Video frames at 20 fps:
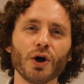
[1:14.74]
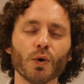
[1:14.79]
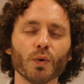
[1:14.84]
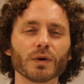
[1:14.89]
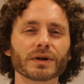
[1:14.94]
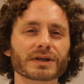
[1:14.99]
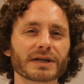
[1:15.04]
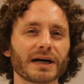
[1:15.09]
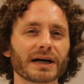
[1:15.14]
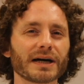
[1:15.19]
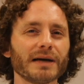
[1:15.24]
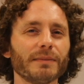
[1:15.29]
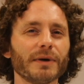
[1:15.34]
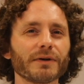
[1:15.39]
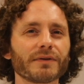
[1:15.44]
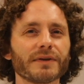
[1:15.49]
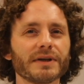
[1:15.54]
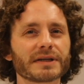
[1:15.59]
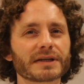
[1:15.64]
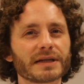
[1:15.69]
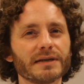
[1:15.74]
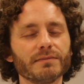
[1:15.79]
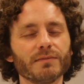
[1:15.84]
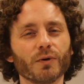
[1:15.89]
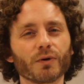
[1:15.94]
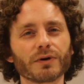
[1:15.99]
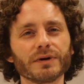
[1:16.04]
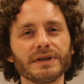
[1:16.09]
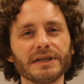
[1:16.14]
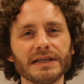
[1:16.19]
We'll talk about this in
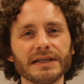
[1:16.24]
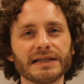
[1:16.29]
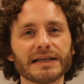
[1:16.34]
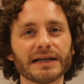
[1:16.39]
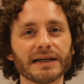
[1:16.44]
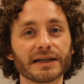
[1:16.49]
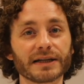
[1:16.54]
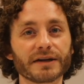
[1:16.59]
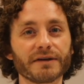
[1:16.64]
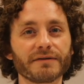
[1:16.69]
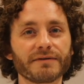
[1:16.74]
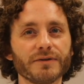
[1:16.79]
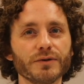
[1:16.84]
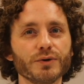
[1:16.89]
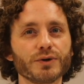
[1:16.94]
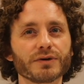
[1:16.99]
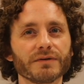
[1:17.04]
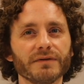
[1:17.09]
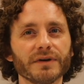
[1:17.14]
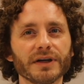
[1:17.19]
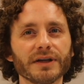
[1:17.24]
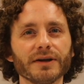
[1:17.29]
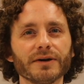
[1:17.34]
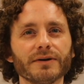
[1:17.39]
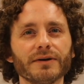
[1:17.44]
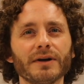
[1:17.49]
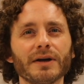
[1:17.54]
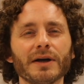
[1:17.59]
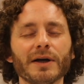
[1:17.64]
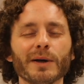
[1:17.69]
more detail in a future video,